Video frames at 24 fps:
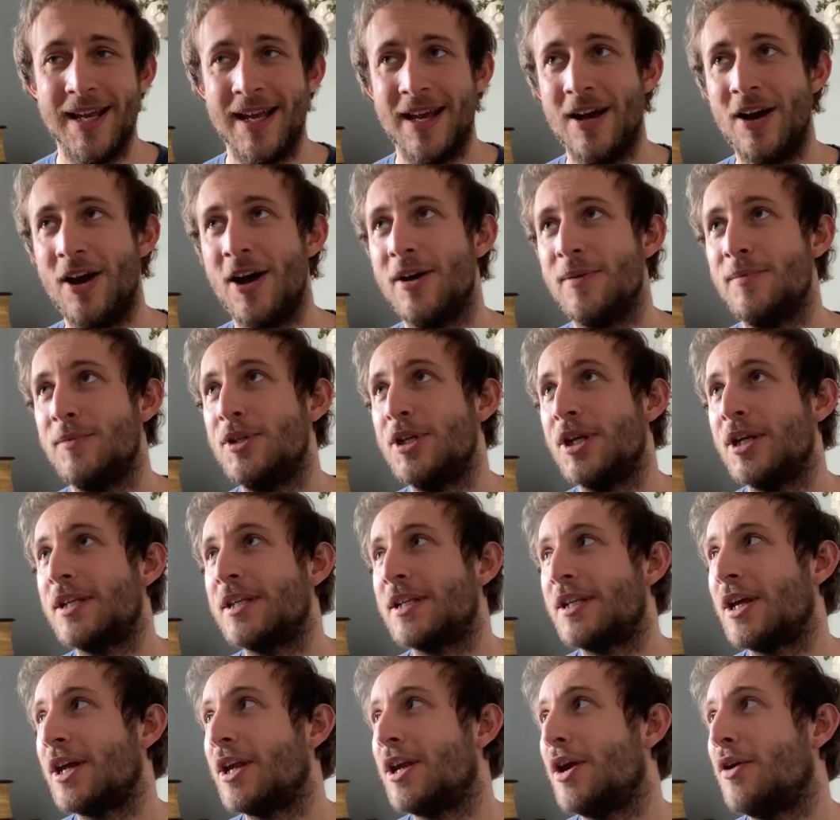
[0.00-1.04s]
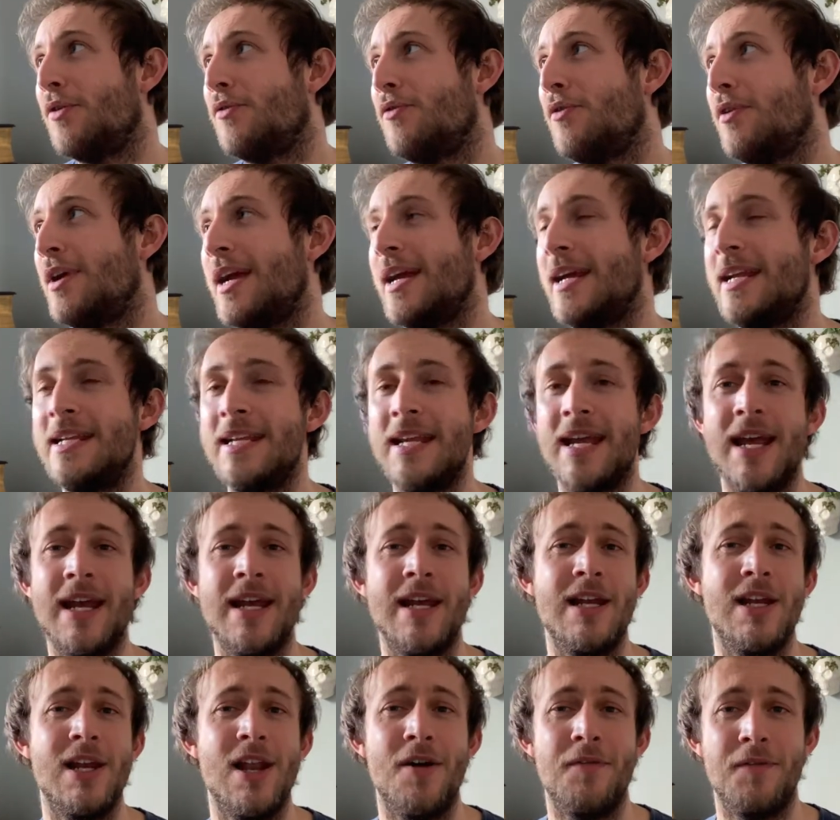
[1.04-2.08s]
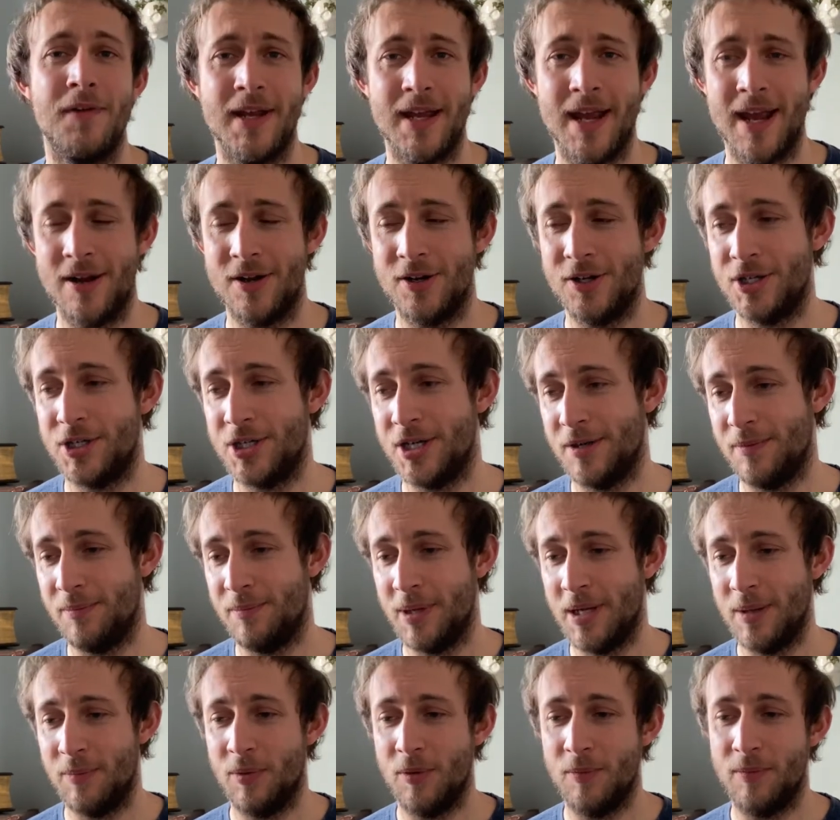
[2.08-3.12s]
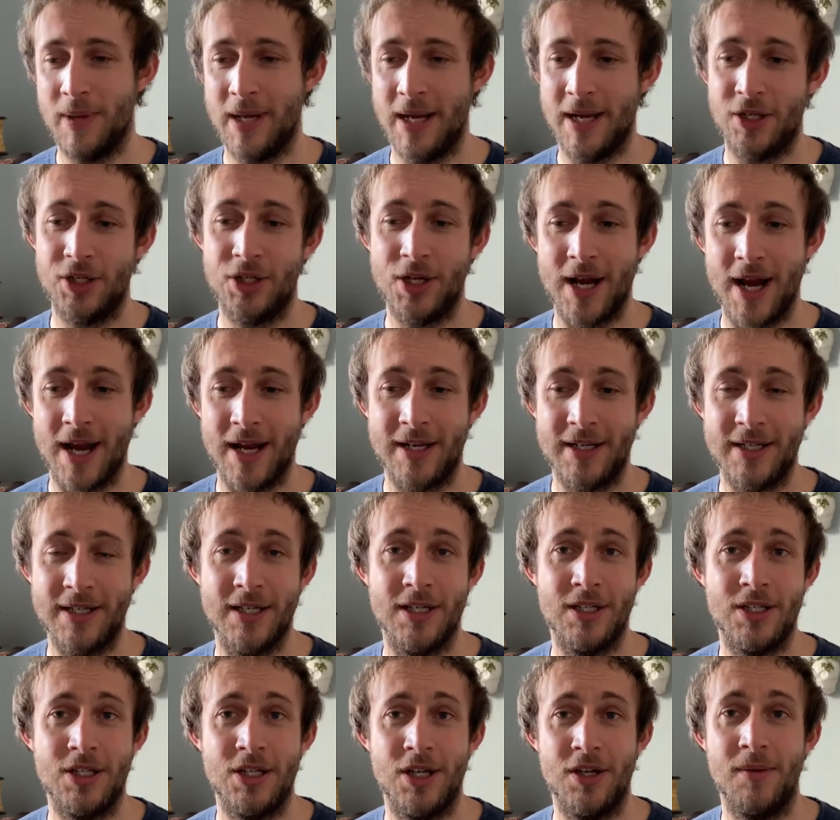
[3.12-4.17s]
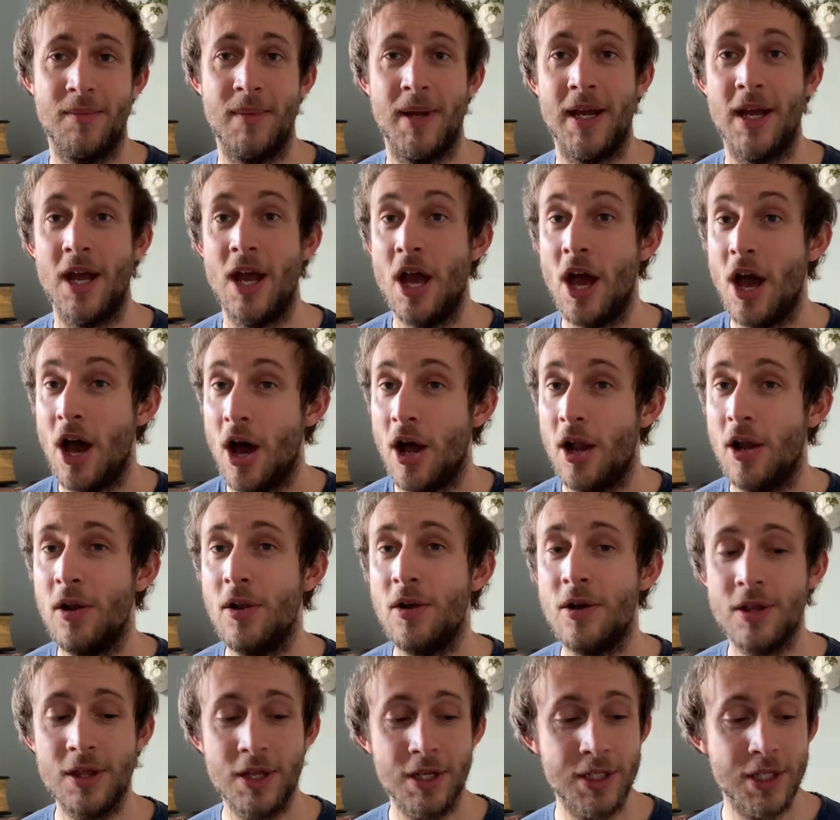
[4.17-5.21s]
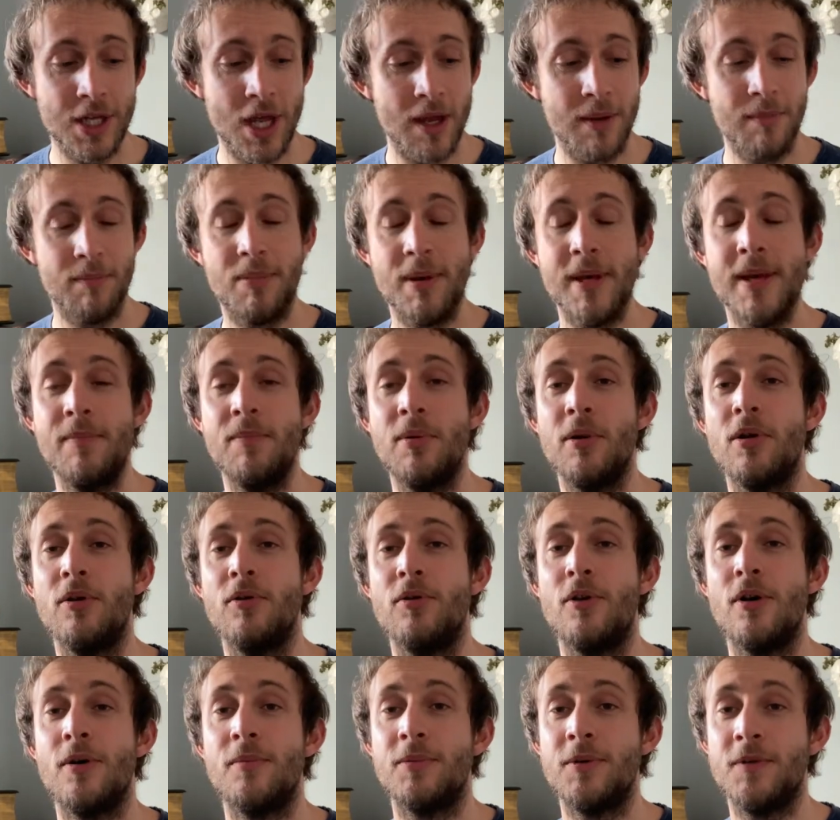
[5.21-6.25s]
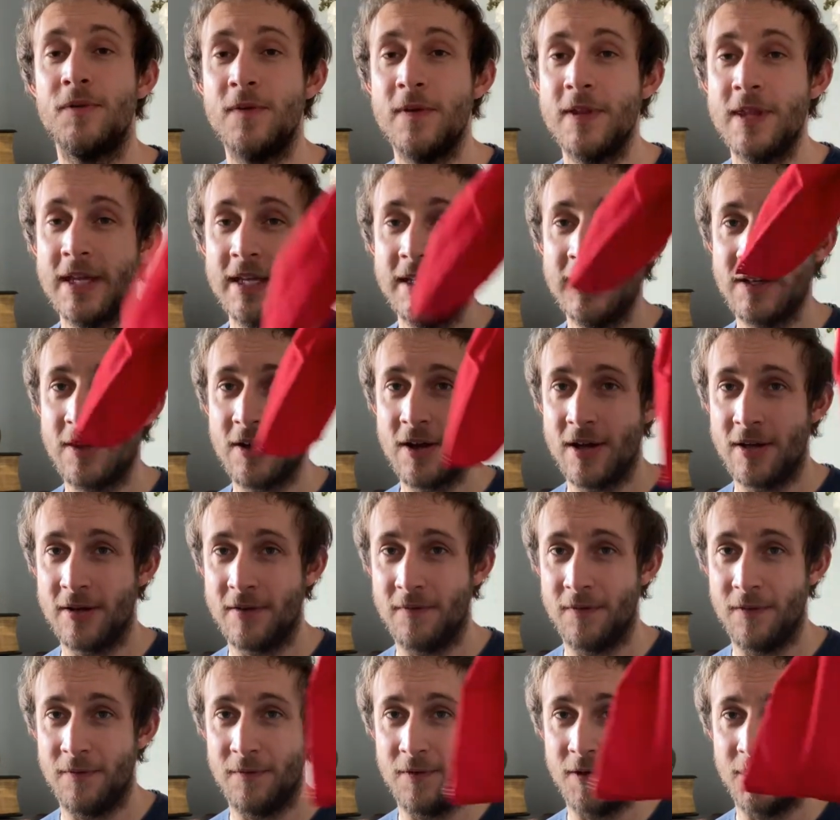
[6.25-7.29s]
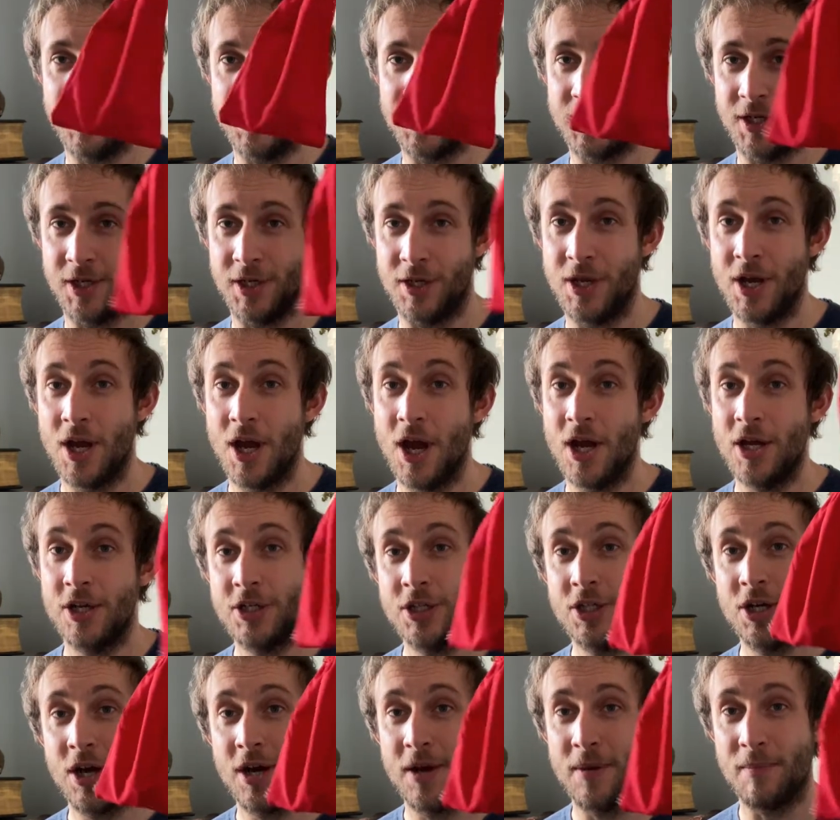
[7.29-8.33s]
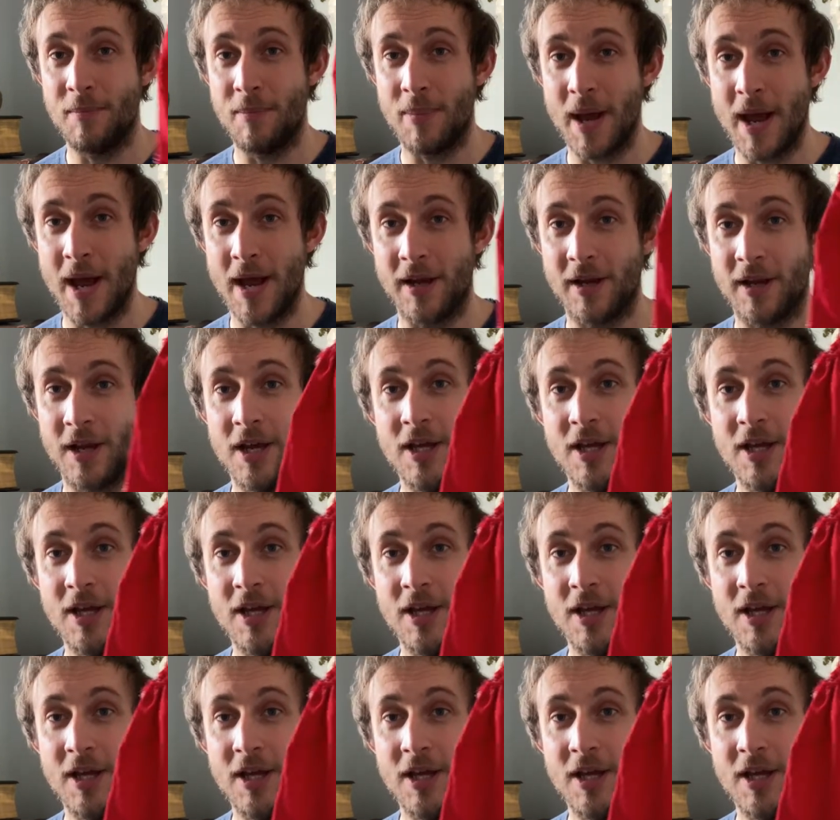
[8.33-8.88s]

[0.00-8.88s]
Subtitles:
I'm just going to radiate loving energy and people be attracted to me. A lot of the time people will opt for this kind of a version, a charm bag.